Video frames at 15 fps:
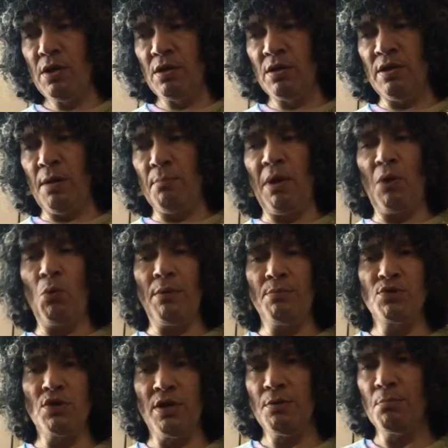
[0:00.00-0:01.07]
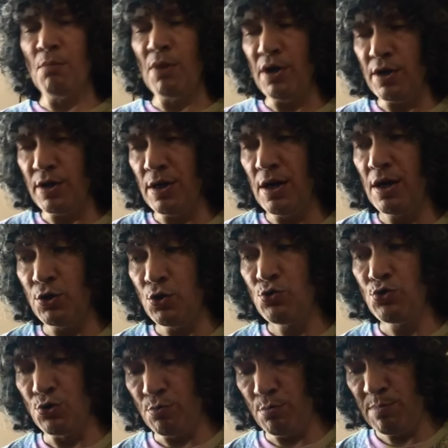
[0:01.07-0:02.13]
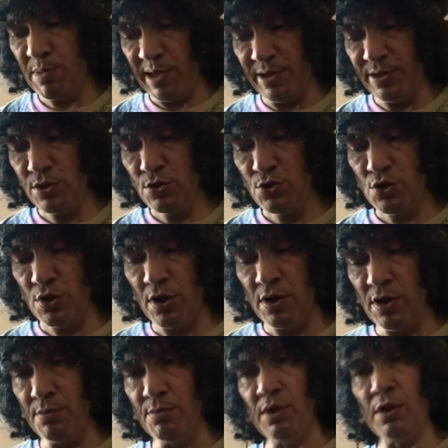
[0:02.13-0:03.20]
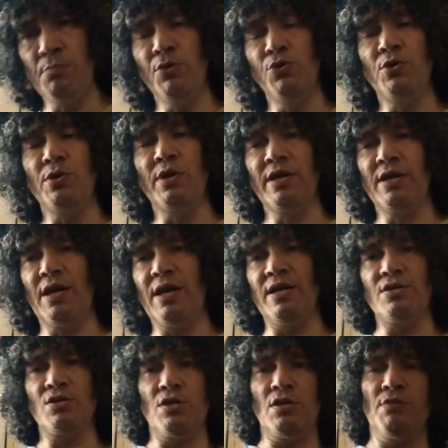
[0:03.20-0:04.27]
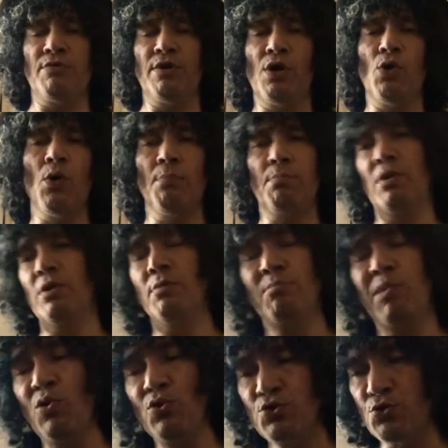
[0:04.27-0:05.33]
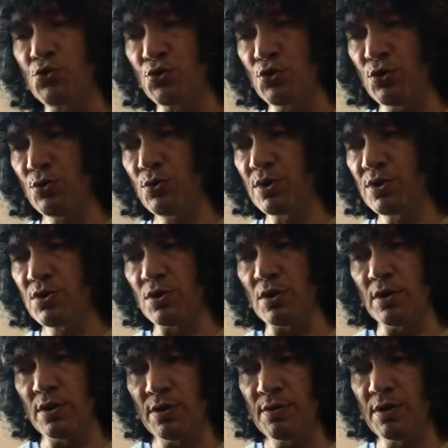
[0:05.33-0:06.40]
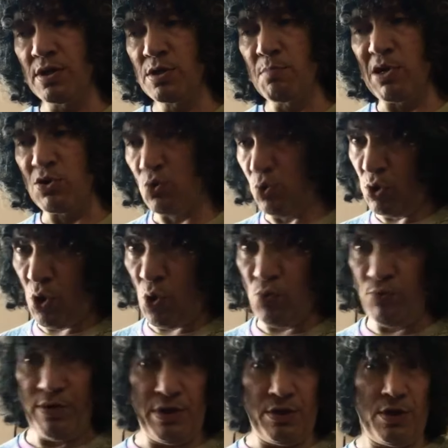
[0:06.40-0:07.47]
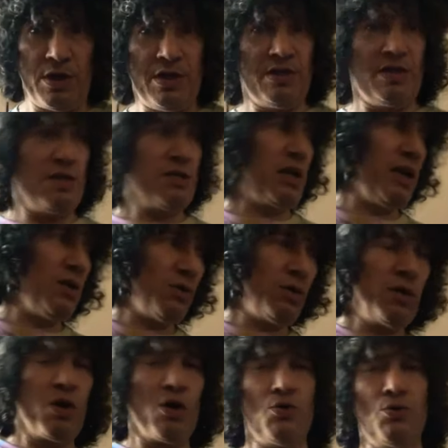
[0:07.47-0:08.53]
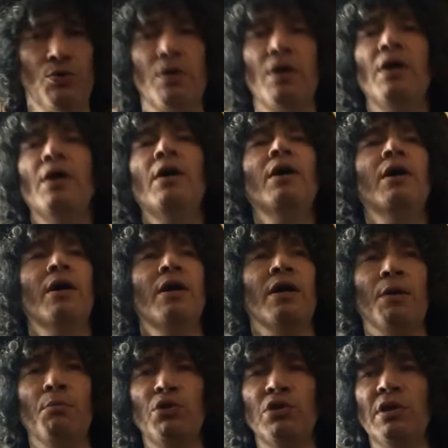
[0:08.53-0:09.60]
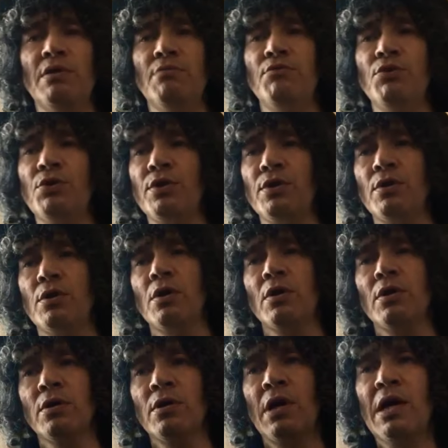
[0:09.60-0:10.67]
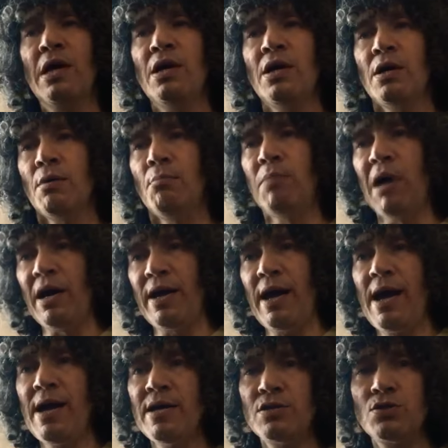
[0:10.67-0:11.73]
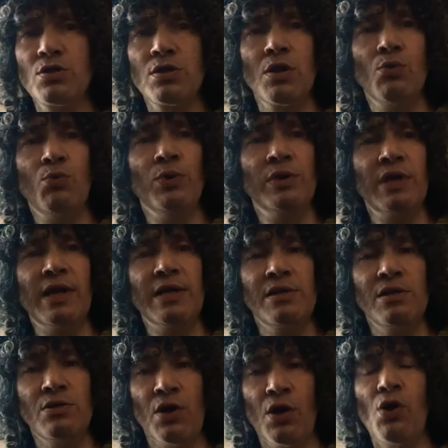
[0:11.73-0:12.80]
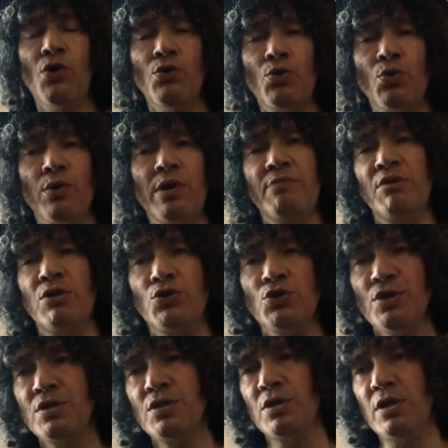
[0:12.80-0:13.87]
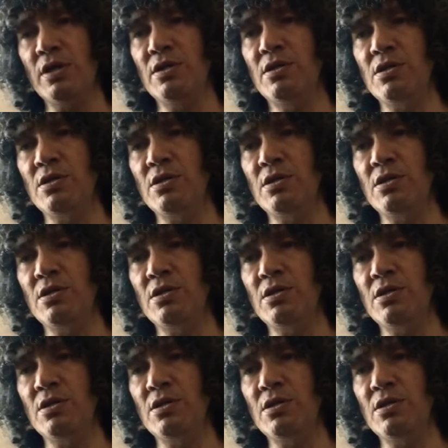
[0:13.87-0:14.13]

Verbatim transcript: Not my website, my YouTube page. Community, it has it. If you go up a post or two, it's a special COVID discount code, and I believe you could buy hats with the code, or even just a